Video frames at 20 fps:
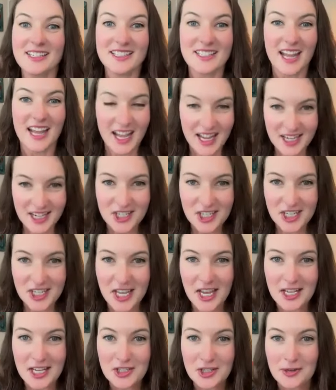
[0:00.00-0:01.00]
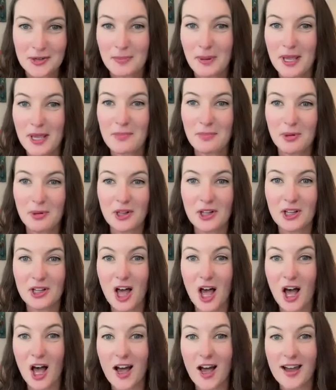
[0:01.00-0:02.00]
Educate your
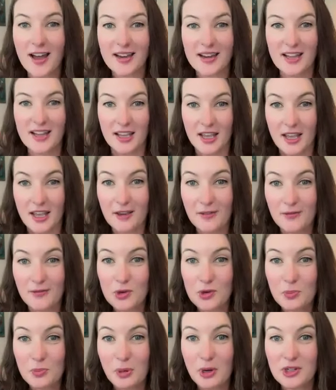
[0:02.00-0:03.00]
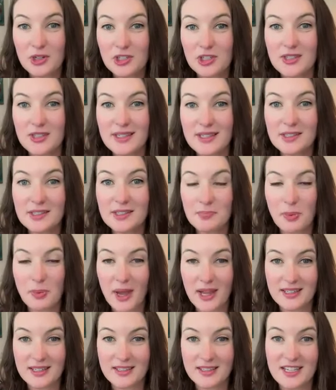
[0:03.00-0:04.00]
people on, if you push this
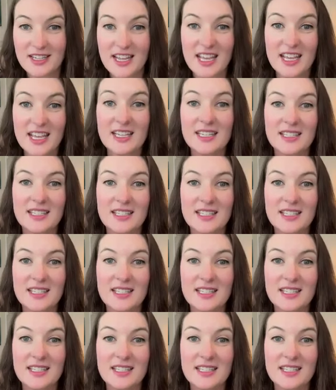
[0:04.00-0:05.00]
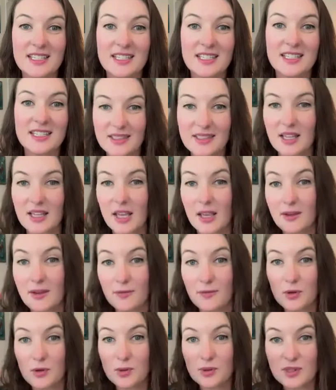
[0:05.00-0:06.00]
button, it does
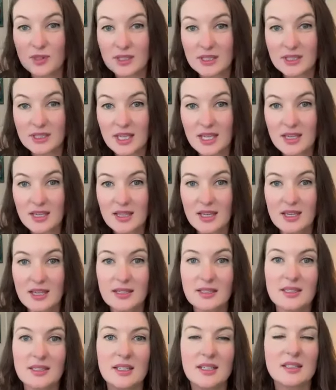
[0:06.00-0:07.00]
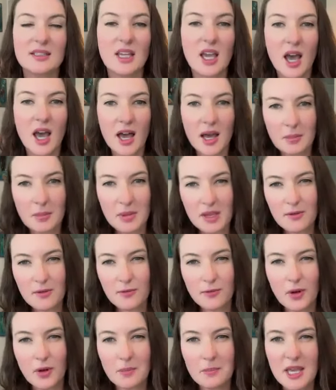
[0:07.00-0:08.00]
this. If you see this, it's
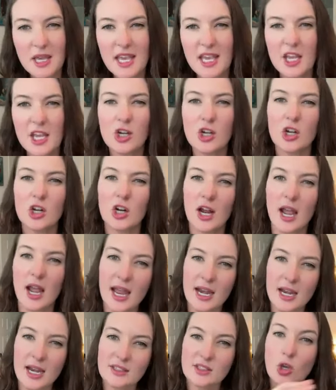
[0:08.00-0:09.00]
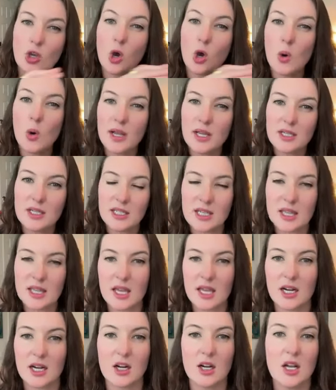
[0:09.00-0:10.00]
coming from here and it's going to
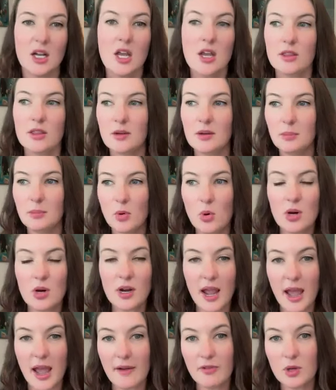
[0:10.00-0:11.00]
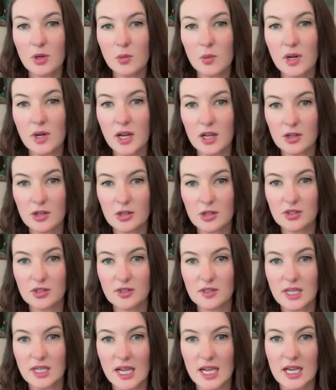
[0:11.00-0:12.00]
there. The more everyone
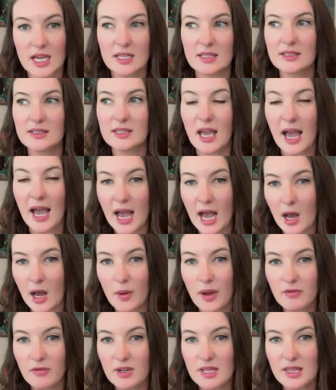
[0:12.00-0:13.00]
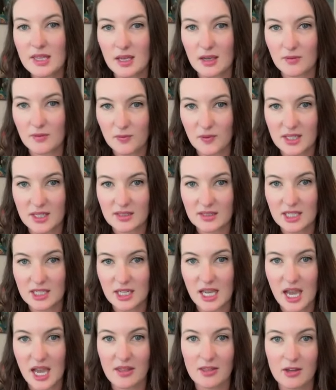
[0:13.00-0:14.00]
understands how everything fits
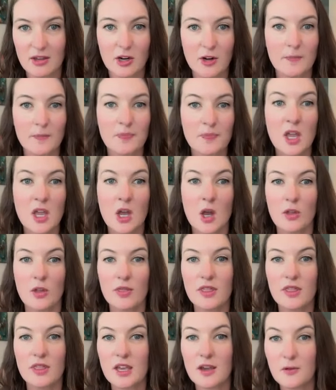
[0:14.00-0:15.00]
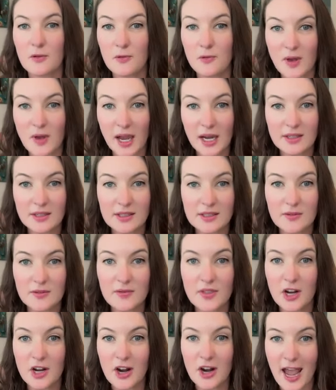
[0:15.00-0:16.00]
together, the effects
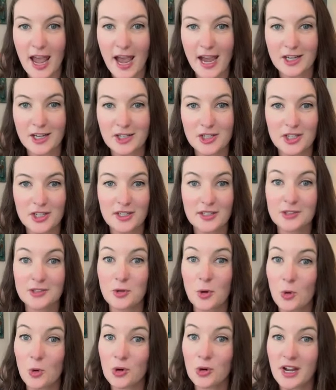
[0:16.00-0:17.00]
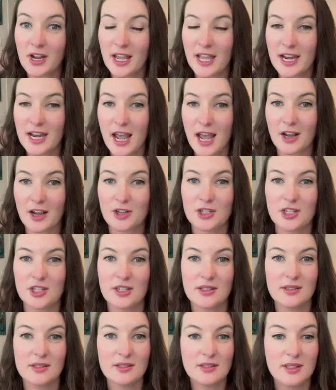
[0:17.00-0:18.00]
of their actions or
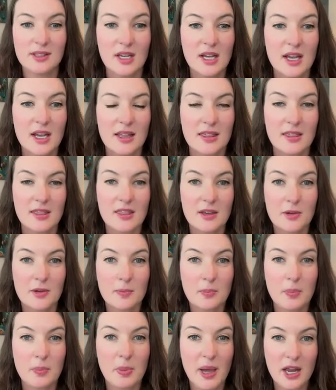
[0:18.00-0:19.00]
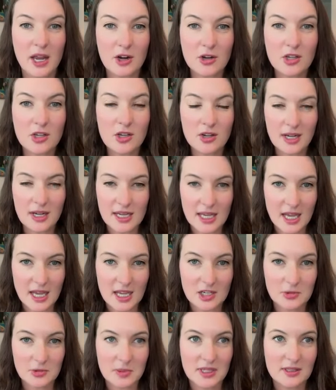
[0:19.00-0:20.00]
inactions, the better your
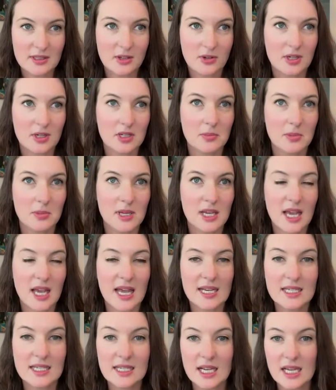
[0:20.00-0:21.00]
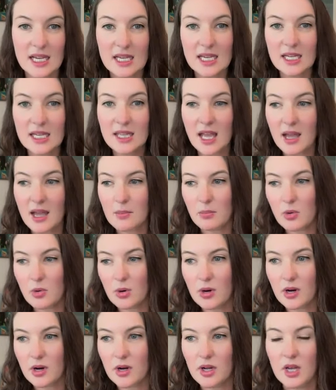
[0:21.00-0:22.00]
engagement's going to be. And taking that
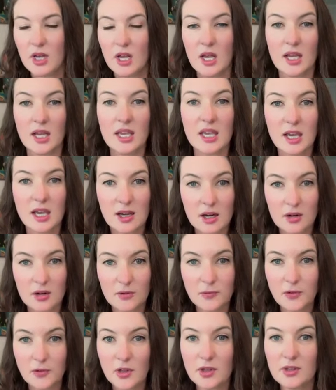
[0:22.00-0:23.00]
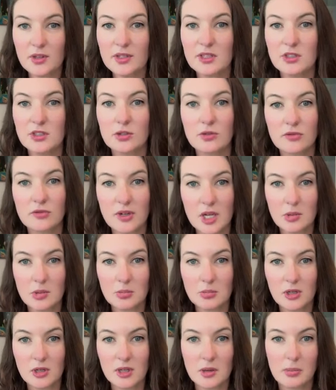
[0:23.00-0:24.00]
more careful,
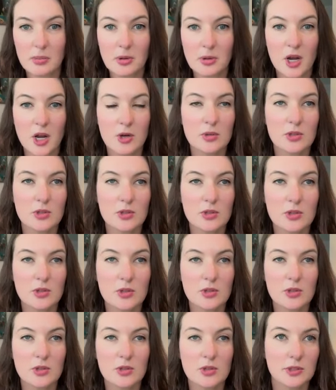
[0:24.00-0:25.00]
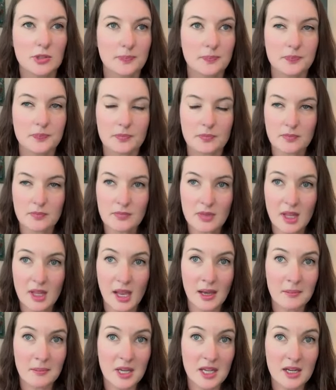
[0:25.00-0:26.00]
cerebral approach.
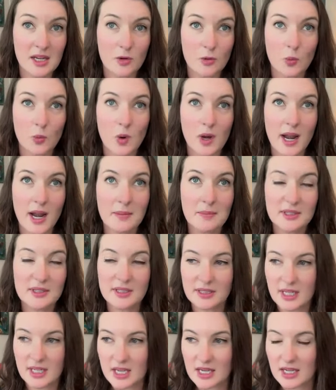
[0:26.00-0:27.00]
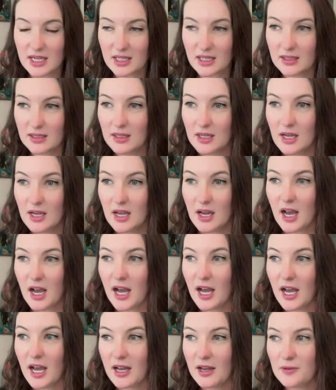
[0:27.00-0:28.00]
I mean, what I'm seeing
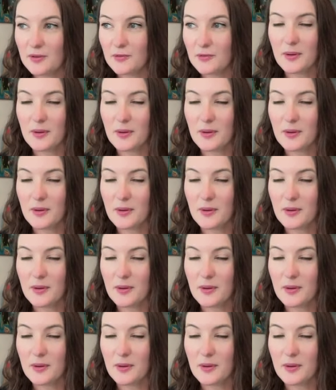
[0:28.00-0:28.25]
from the